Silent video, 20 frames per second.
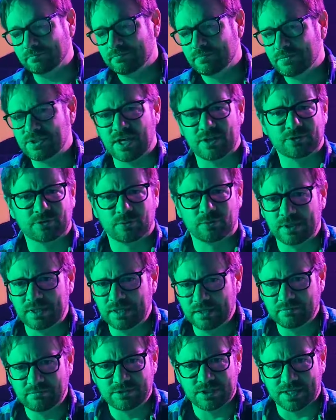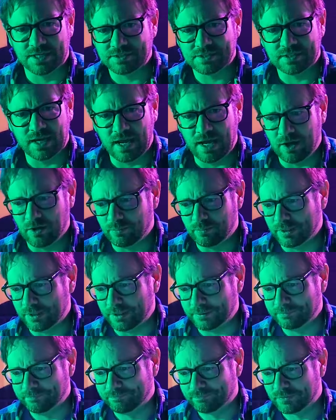Seth Green, Jessica
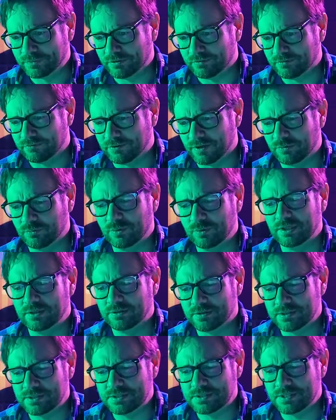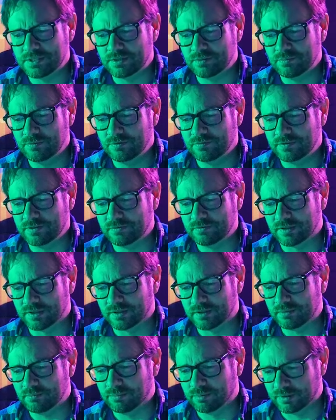Alba. Fred Willard is in the movie
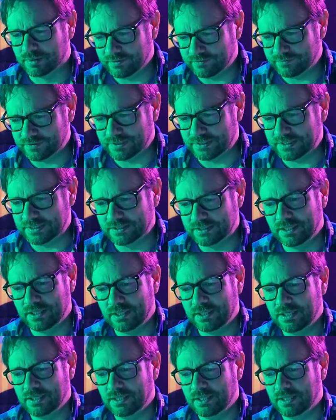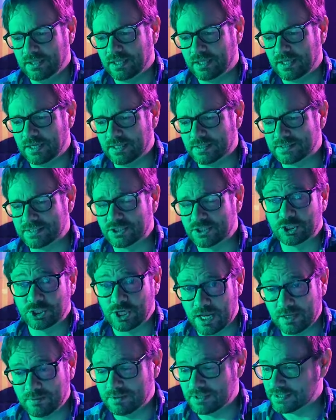very briefly. It's a
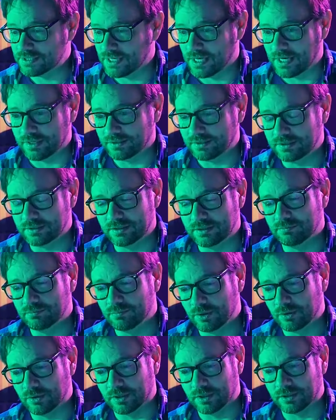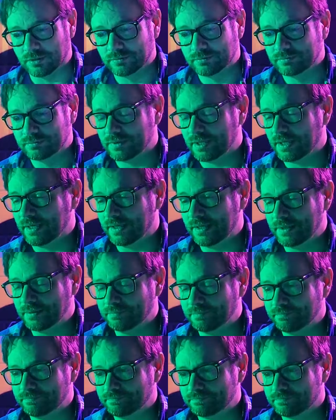shame he's not in it more.
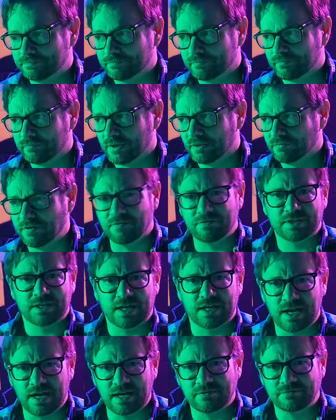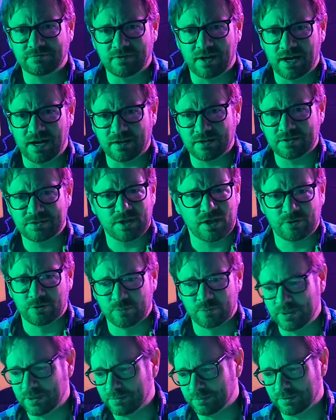Vivica A. Fox, other
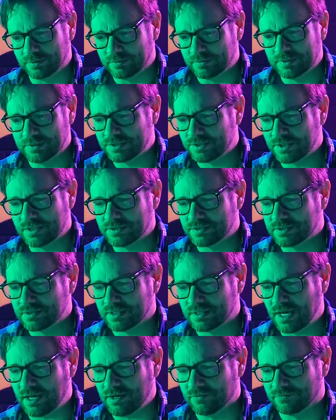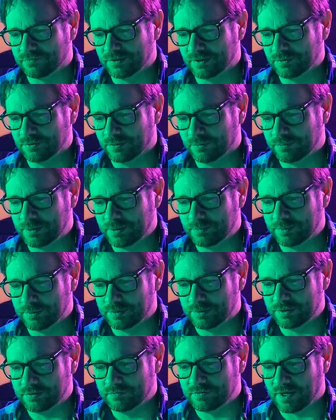people. It's kind of filled with
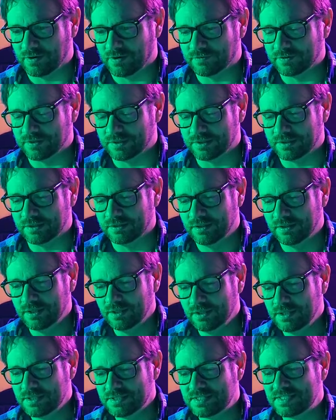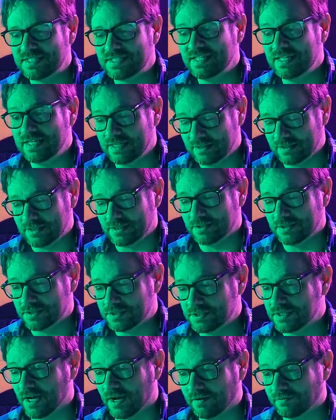people you've definitely seen in
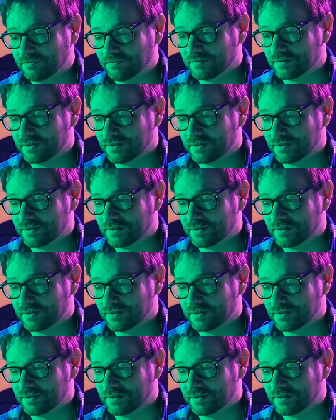stuff.